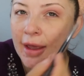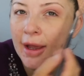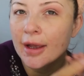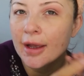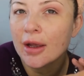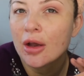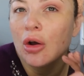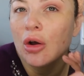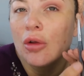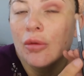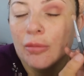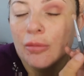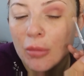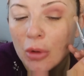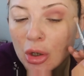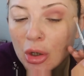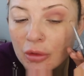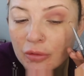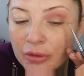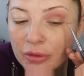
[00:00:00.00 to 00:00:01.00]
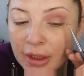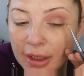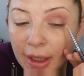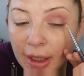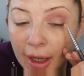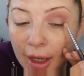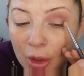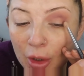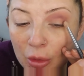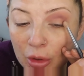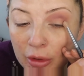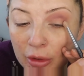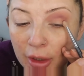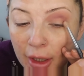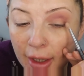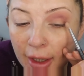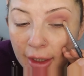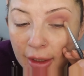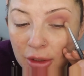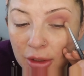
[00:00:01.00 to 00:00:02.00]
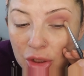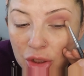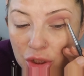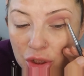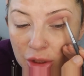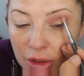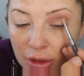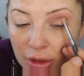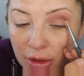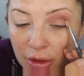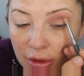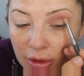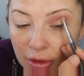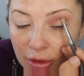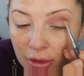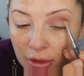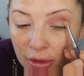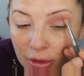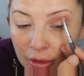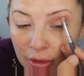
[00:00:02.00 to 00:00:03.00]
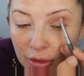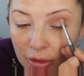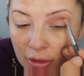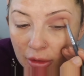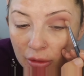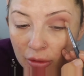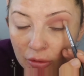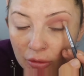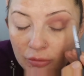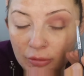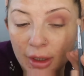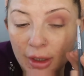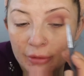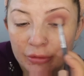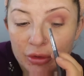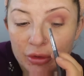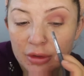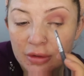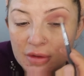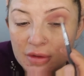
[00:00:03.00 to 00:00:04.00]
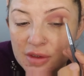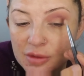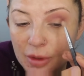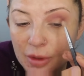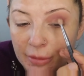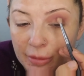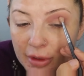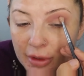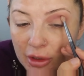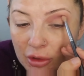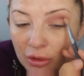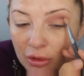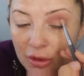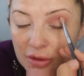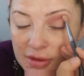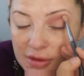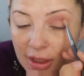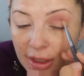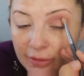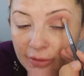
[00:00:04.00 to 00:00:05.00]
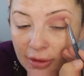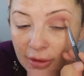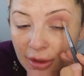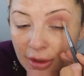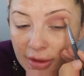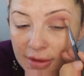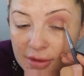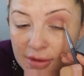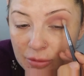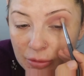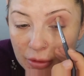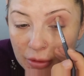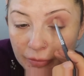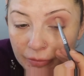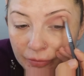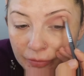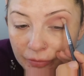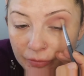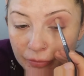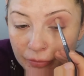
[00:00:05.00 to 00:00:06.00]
that on more of the outer edge rather than sweeping it across like the last one.